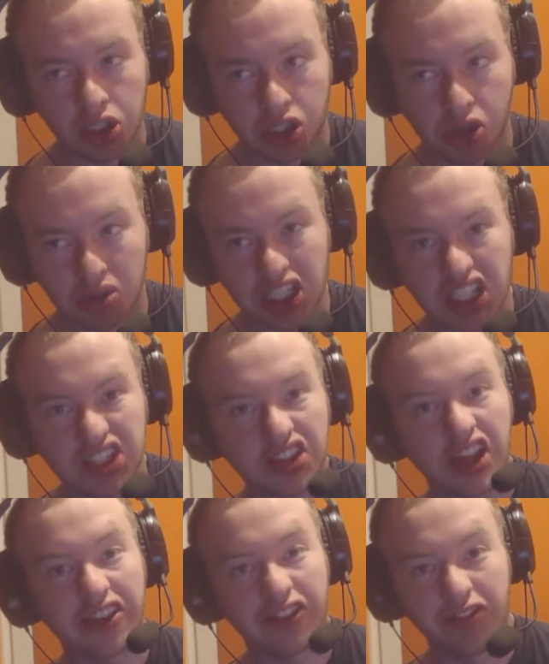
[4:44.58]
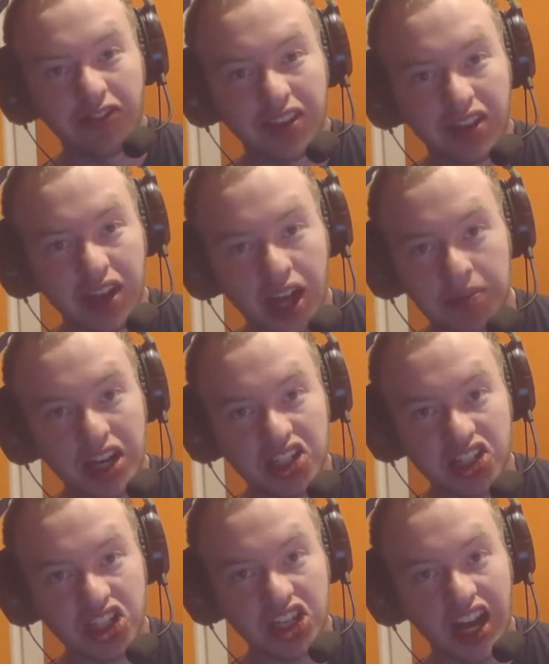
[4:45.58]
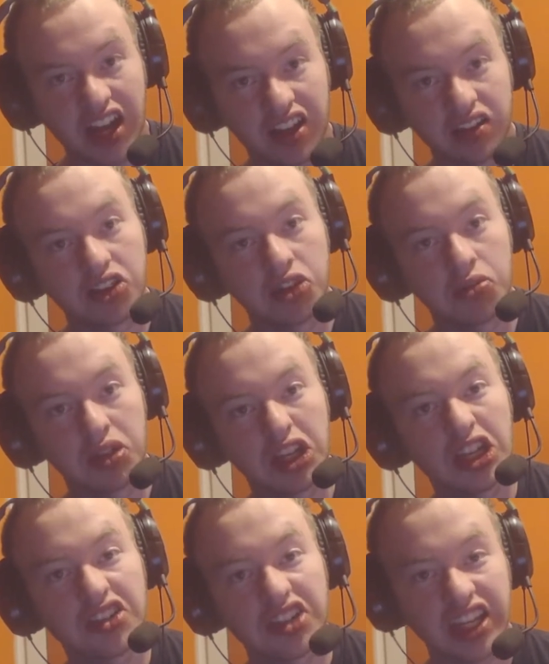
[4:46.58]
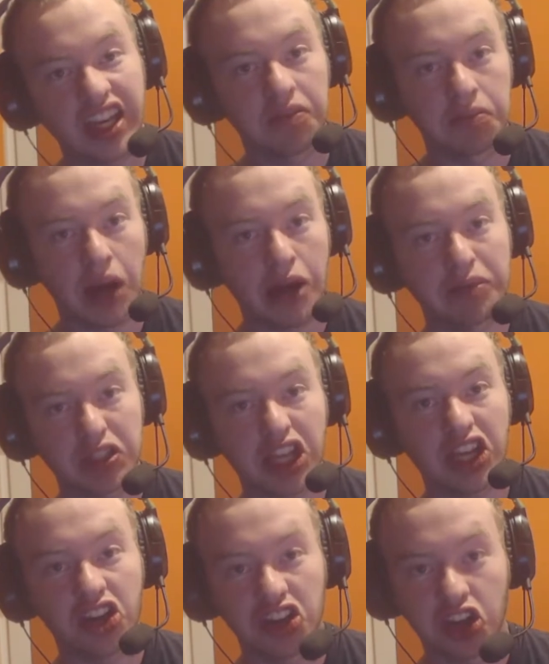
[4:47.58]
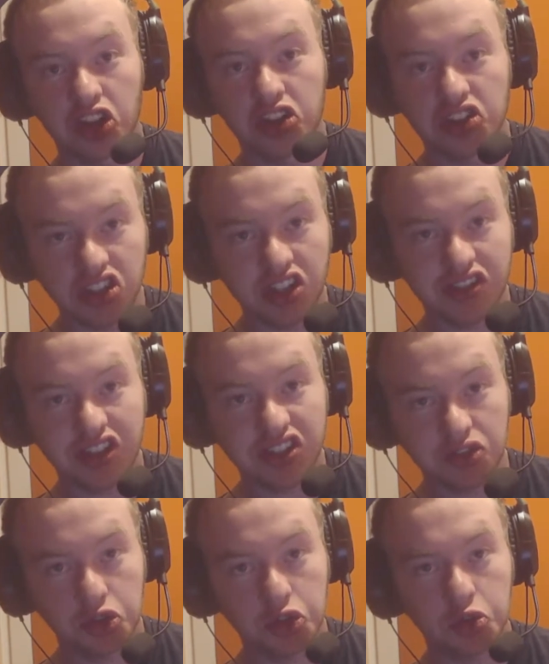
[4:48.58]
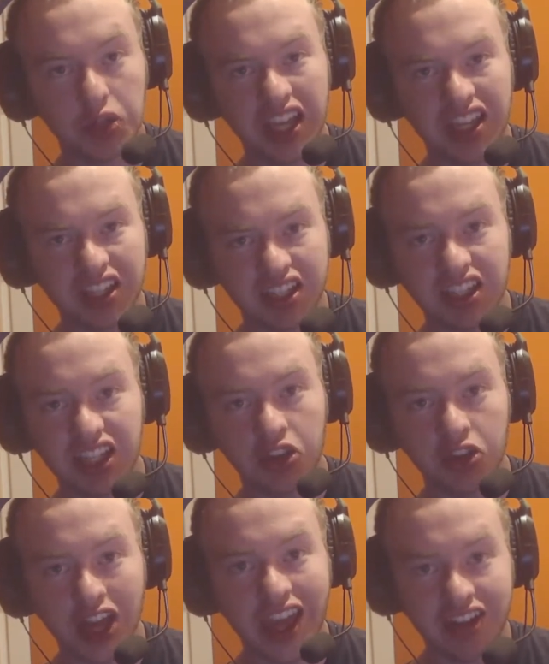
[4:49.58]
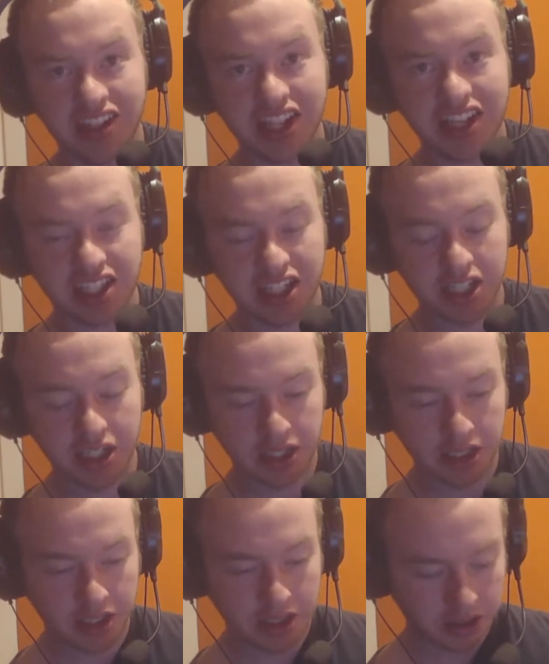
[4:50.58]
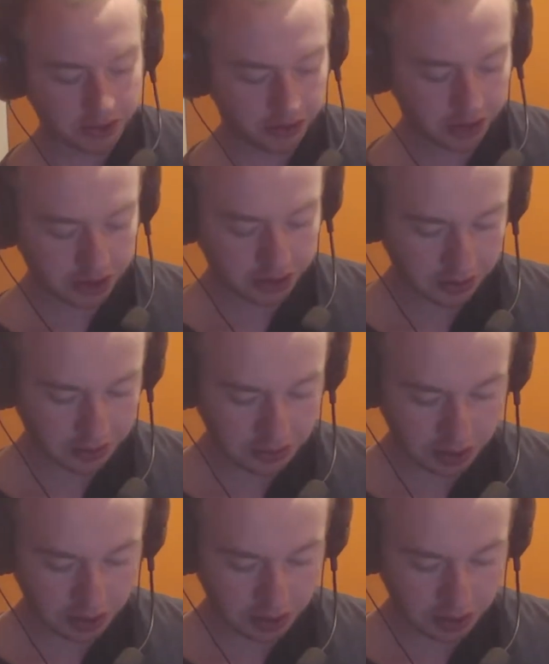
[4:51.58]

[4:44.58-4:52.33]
You would need to I'm not sure, you would need to get private rely on another service to get you that internet. First,